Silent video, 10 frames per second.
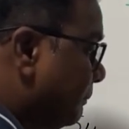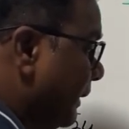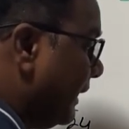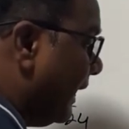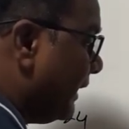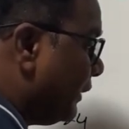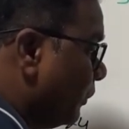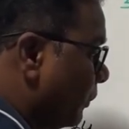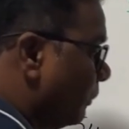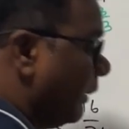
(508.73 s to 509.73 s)
p and
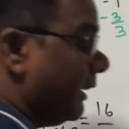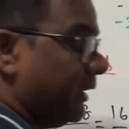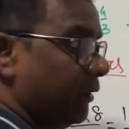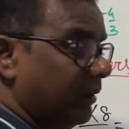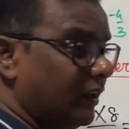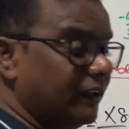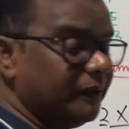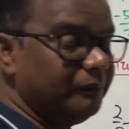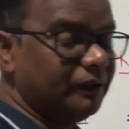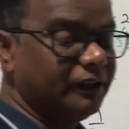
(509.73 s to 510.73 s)
q, when numerator
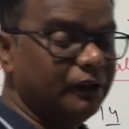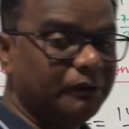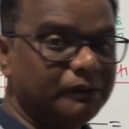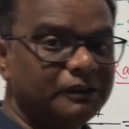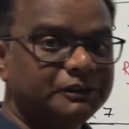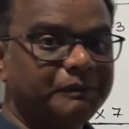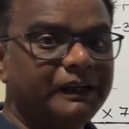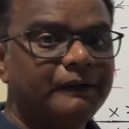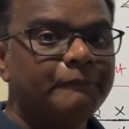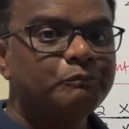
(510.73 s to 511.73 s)
and denominator must
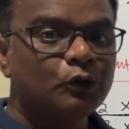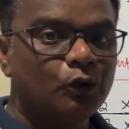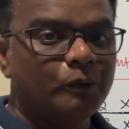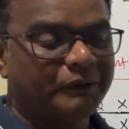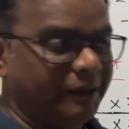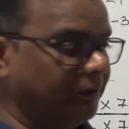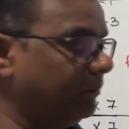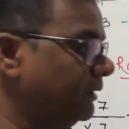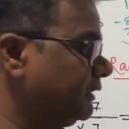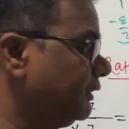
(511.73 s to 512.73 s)
be co-prime
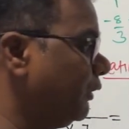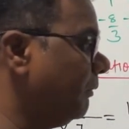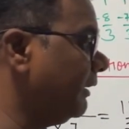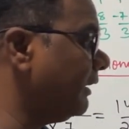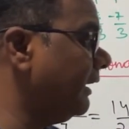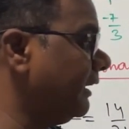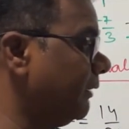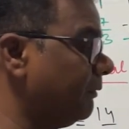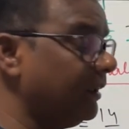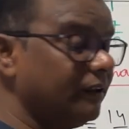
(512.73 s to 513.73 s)
numbers. Numerator and
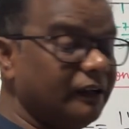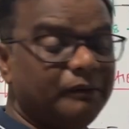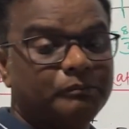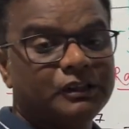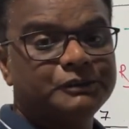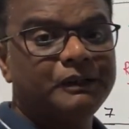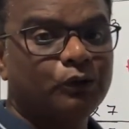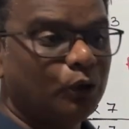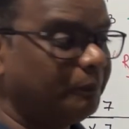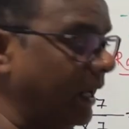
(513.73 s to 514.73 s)
denominator must be
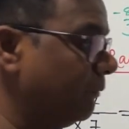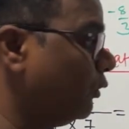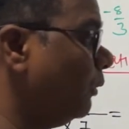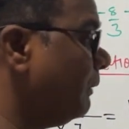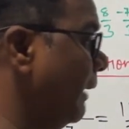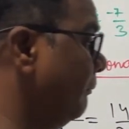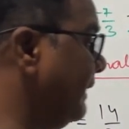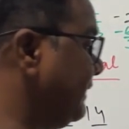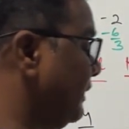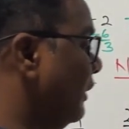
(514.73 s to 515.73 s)
co-prime. Co-prime
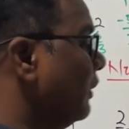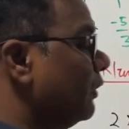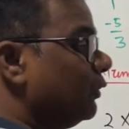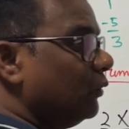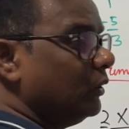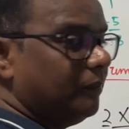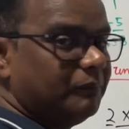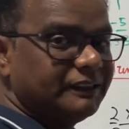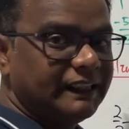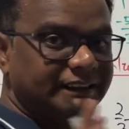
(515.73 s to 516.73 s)
means two
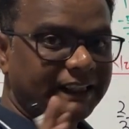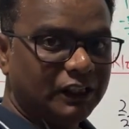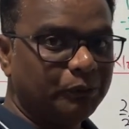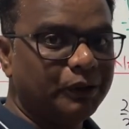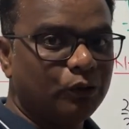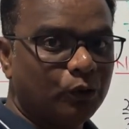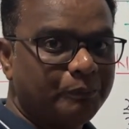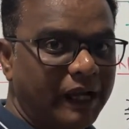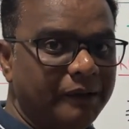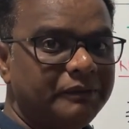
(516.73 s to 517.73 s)
numbers are said to be
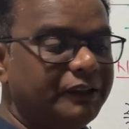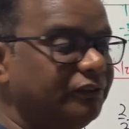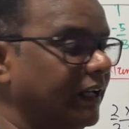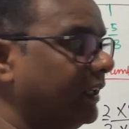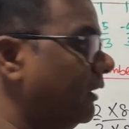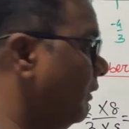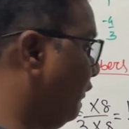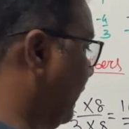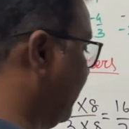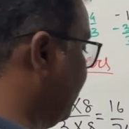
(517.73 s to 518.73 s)
co-prime if their common
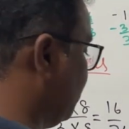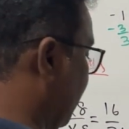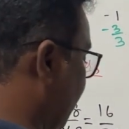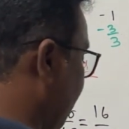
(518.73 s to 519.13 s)
factor is 1.